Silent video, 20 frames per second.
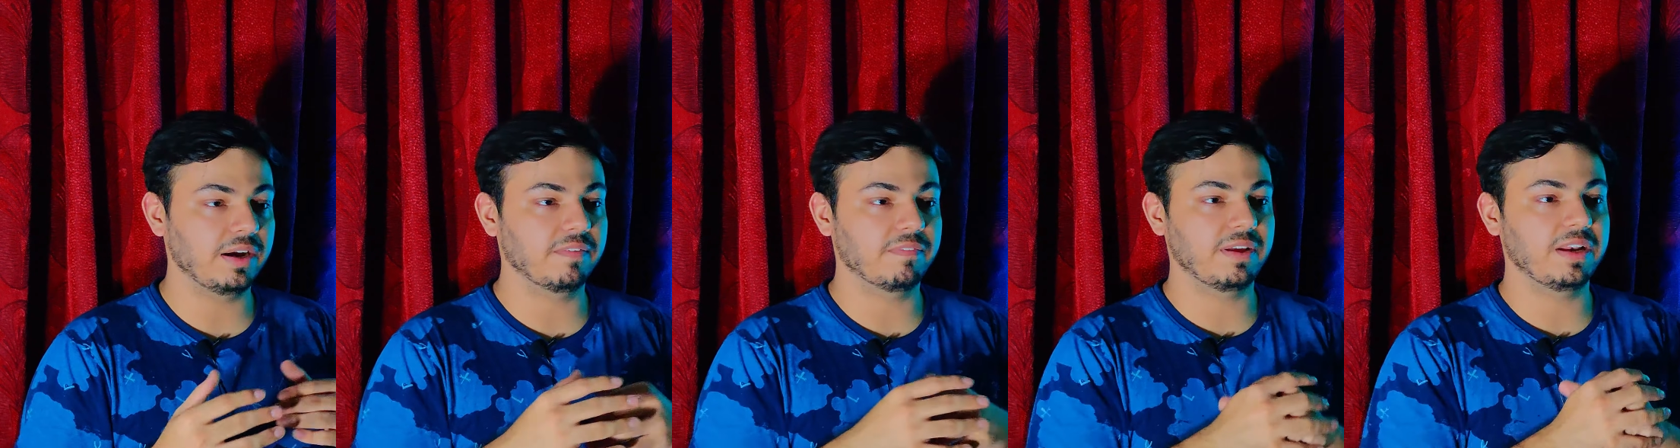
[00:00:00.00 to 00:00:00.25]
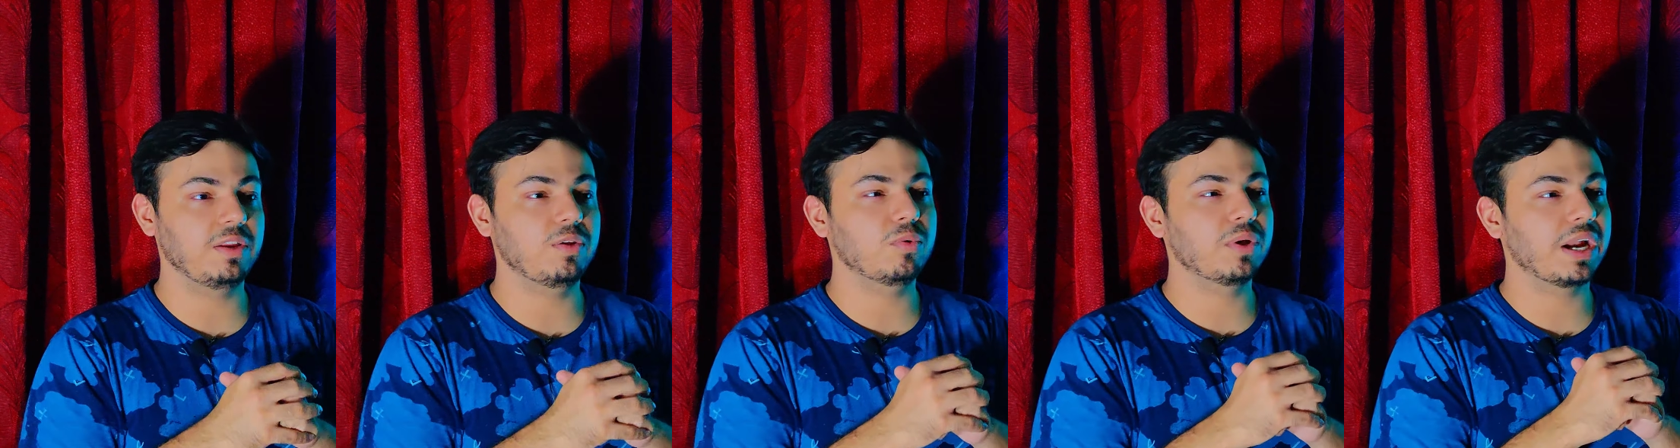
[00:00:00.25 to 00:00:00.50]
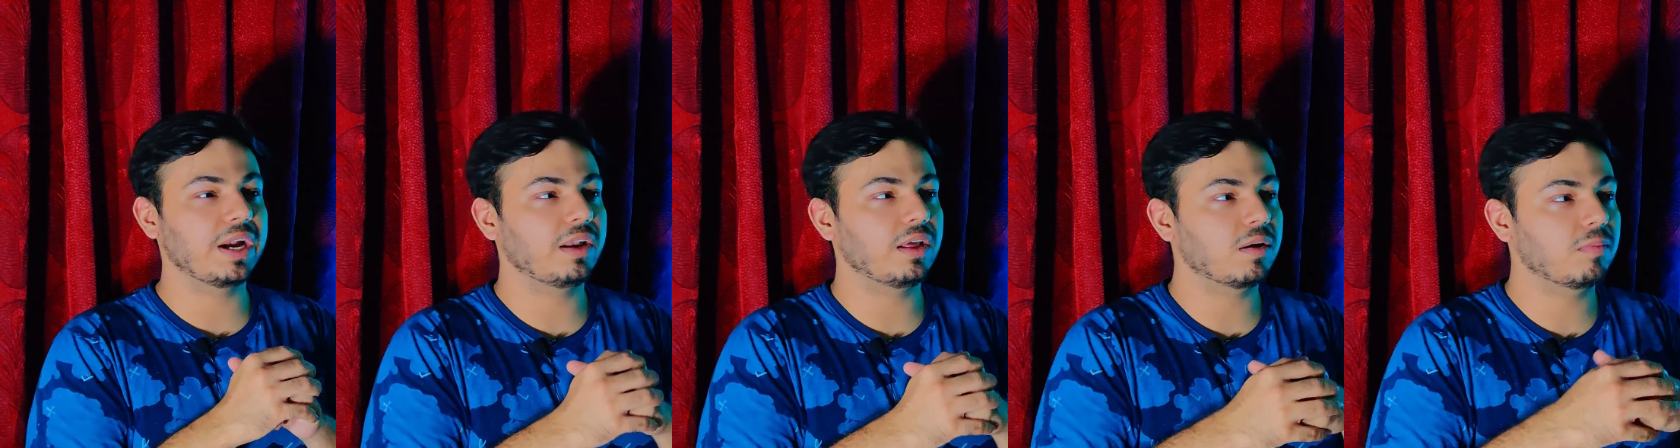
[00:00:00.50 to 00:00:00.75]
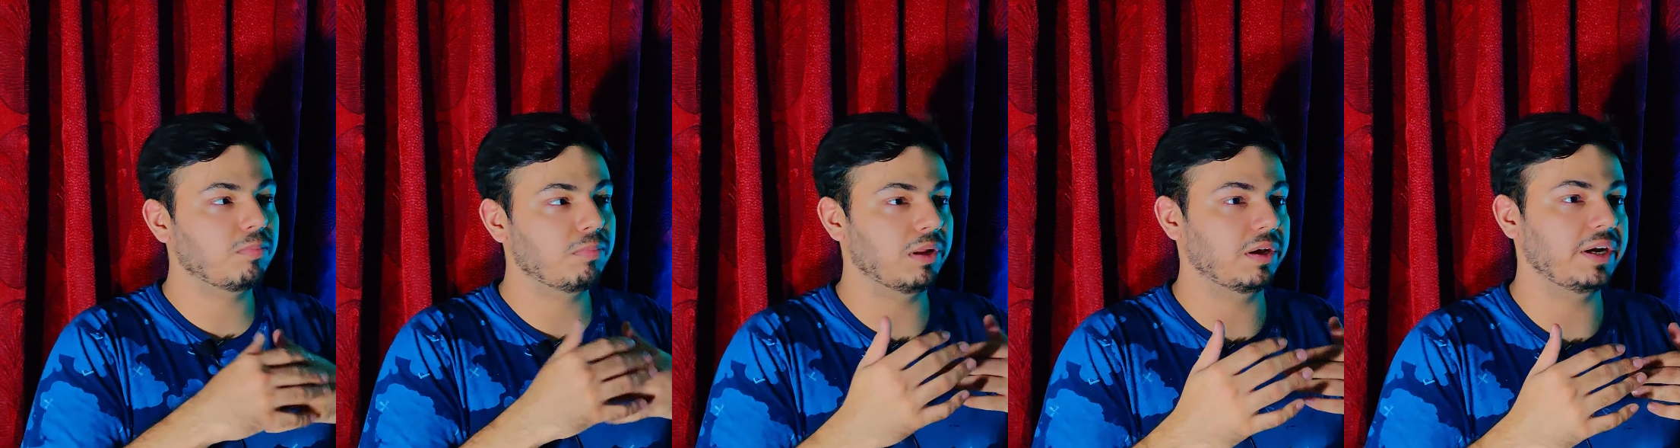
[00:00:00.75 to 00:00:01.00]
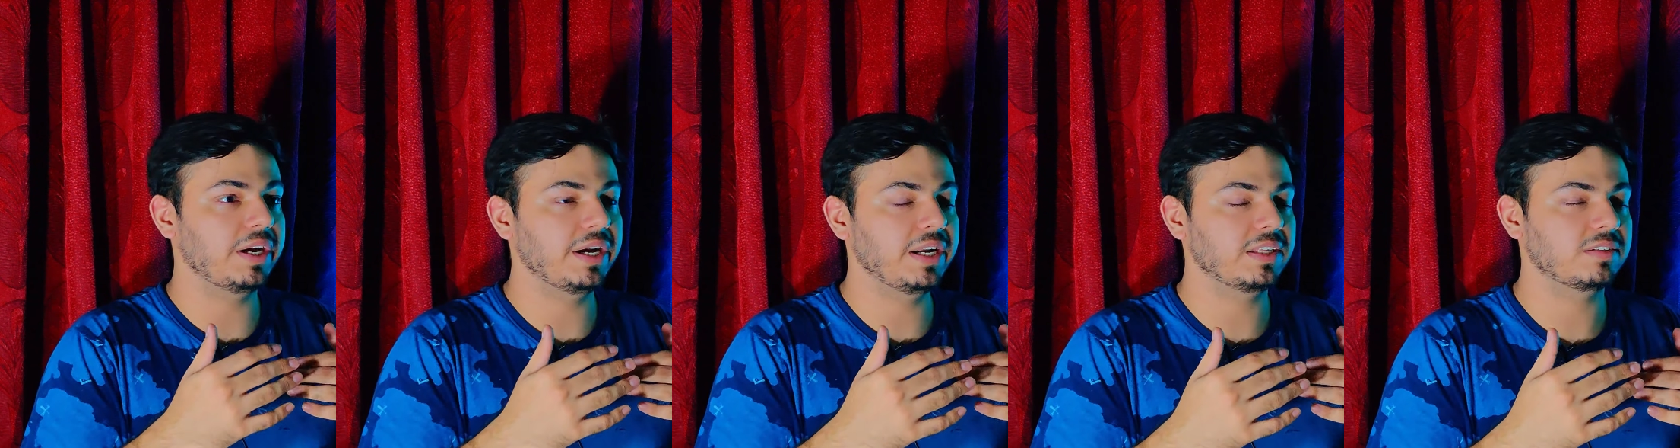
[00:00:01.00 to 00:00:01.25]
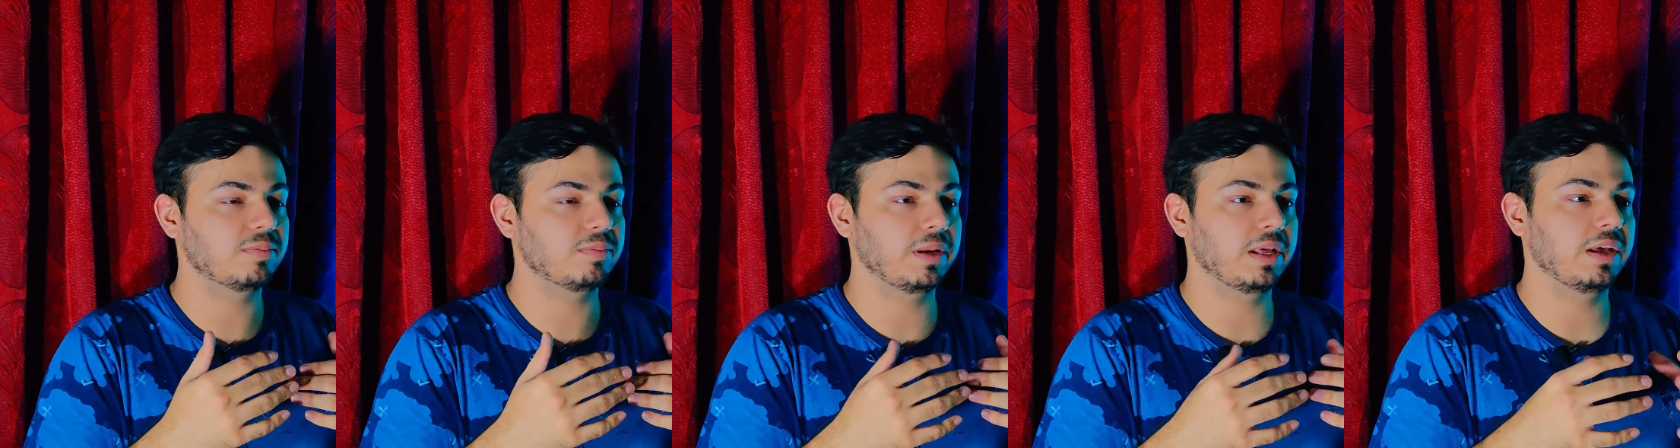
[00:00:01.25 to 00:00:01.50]
When you get a blurry
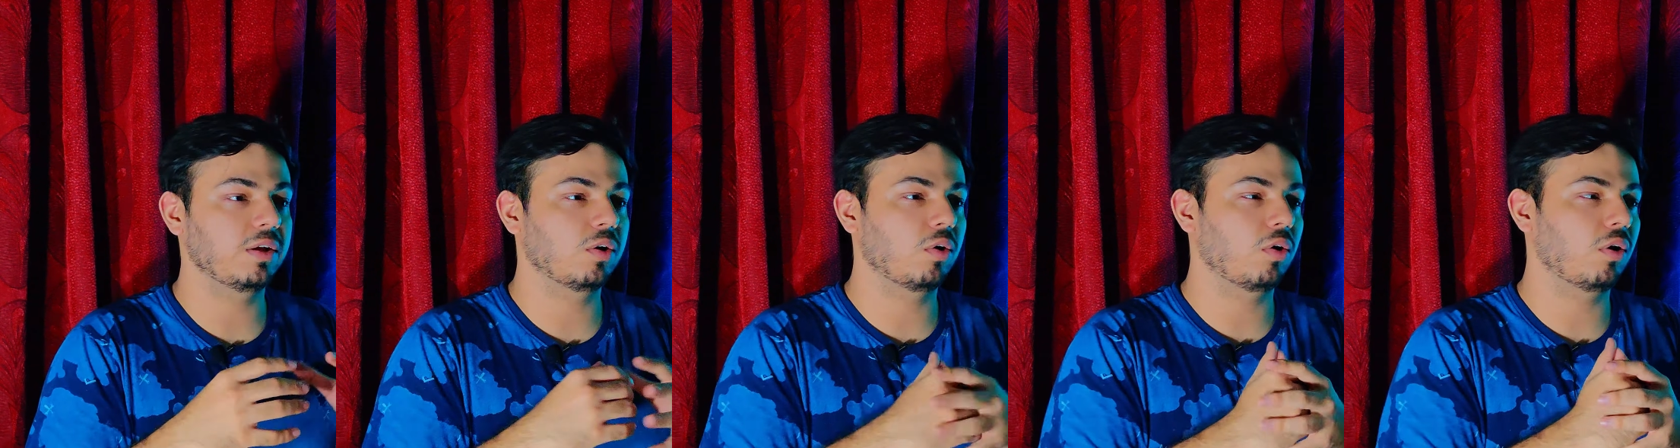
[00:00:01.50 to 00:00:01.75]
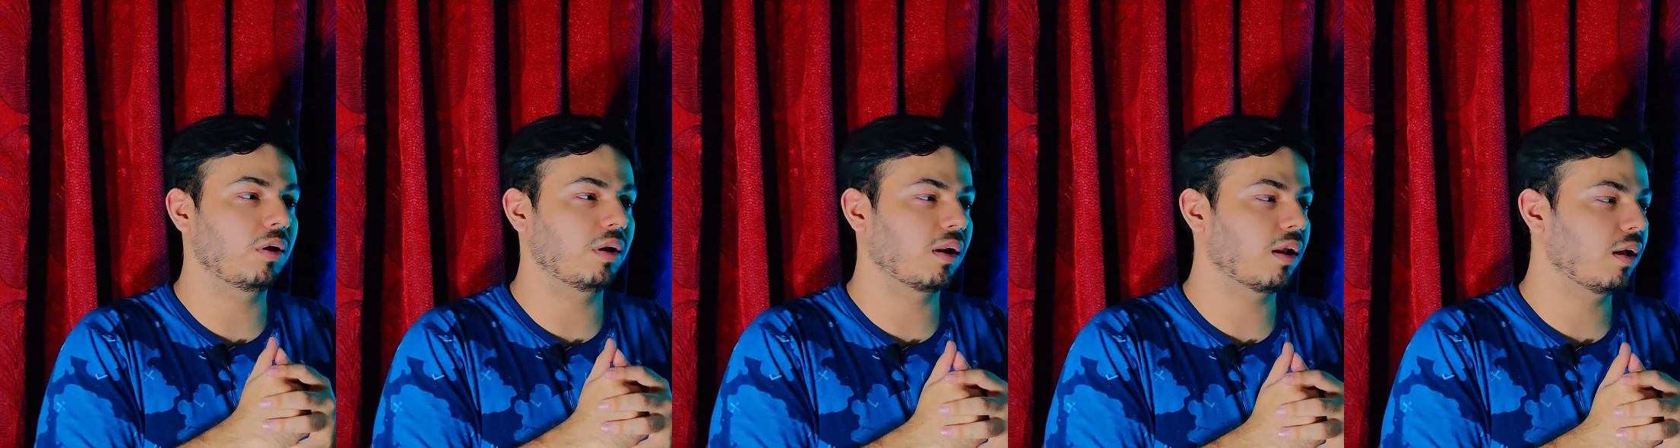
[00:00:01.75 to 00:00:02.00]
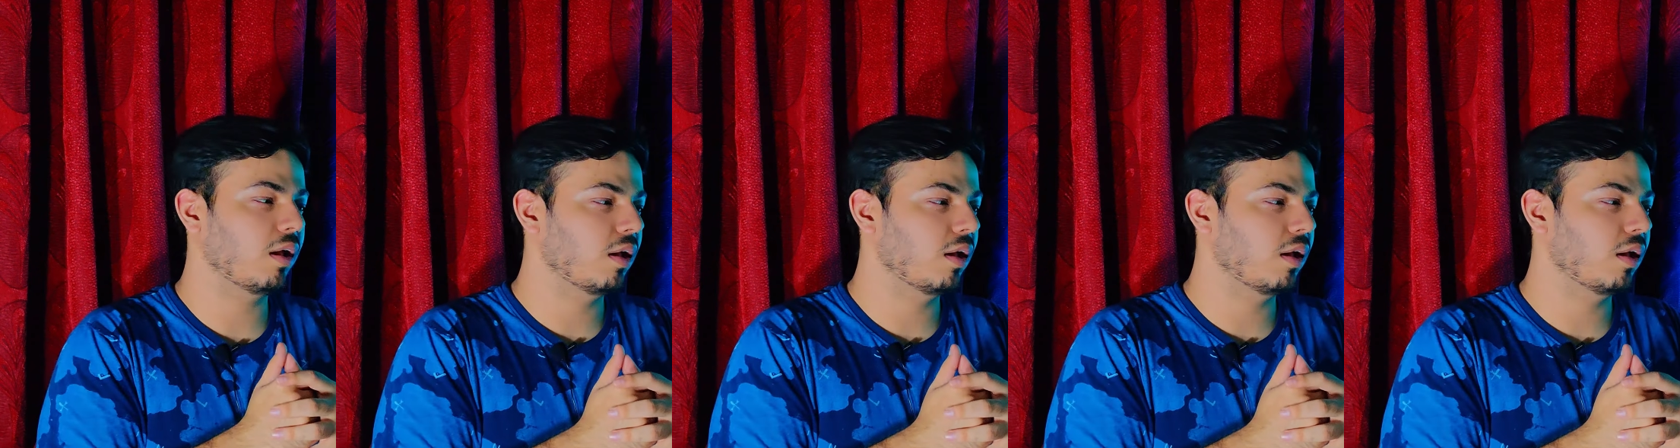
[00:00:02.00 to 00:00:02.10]
display or